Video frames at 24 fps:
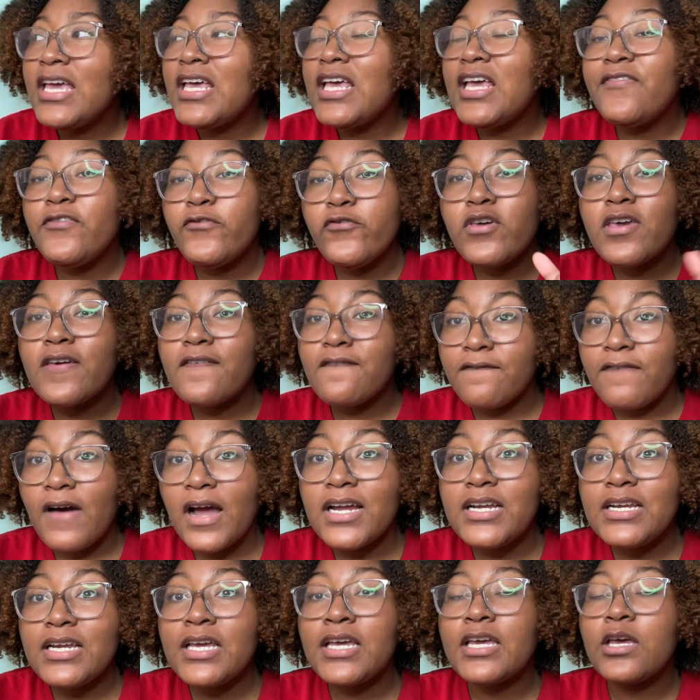If you can
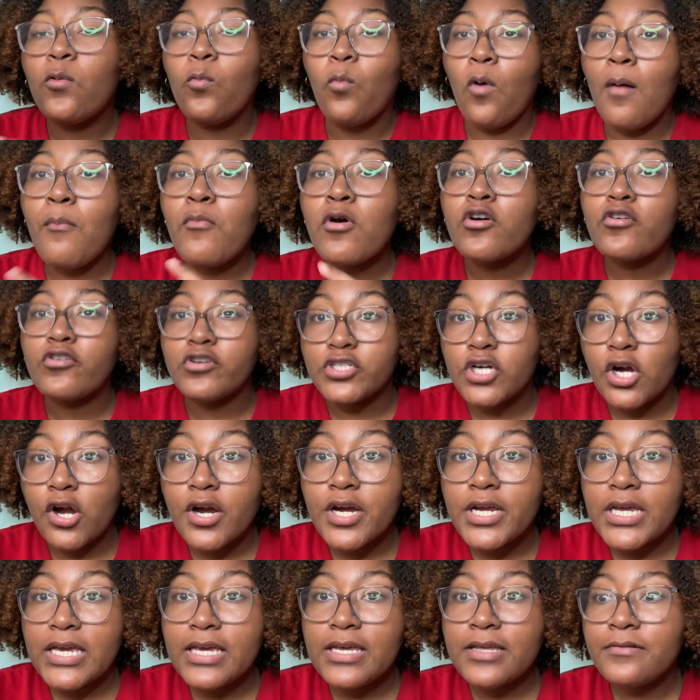find it in Walmart or
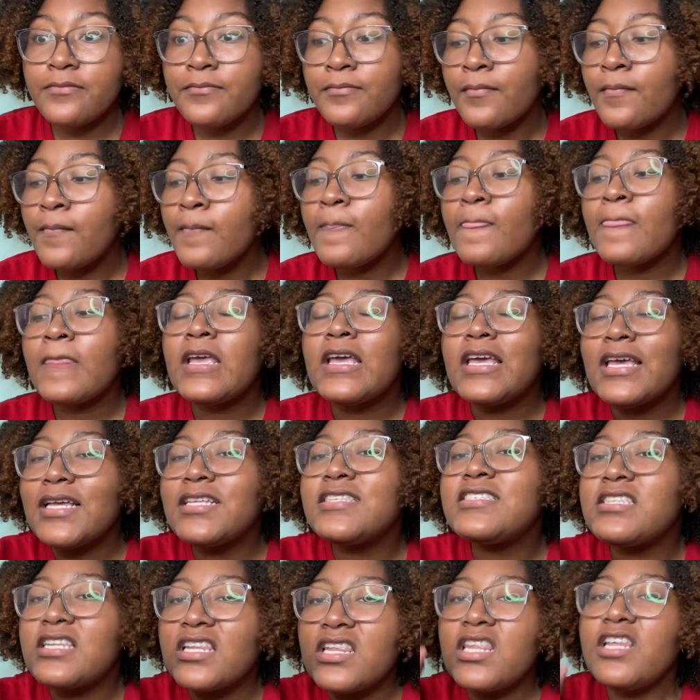Target,
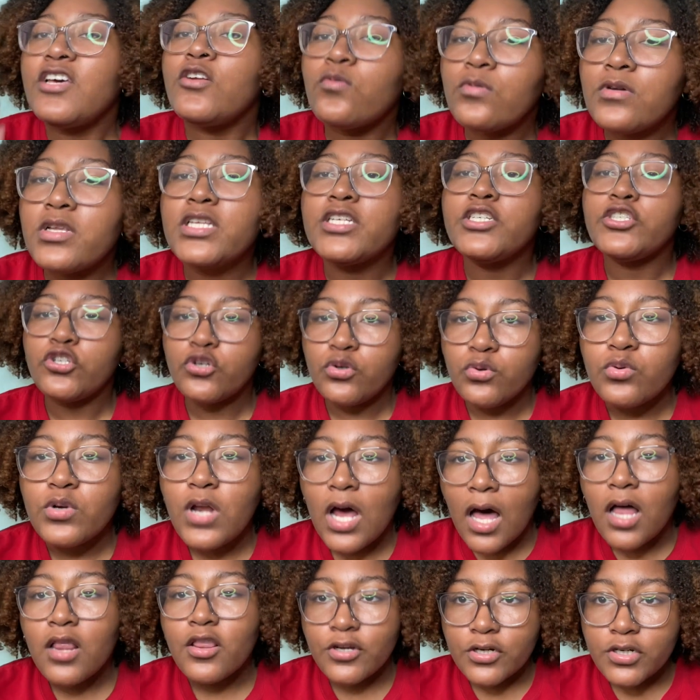it's literally
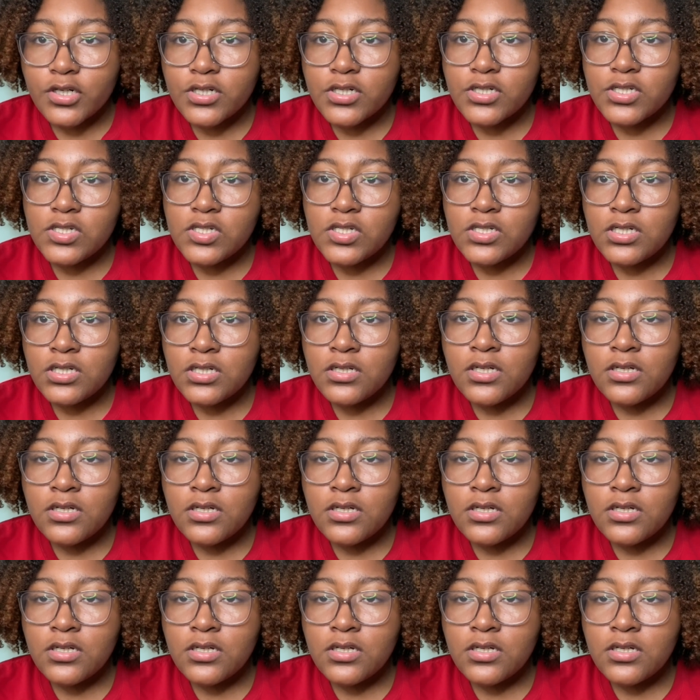$2.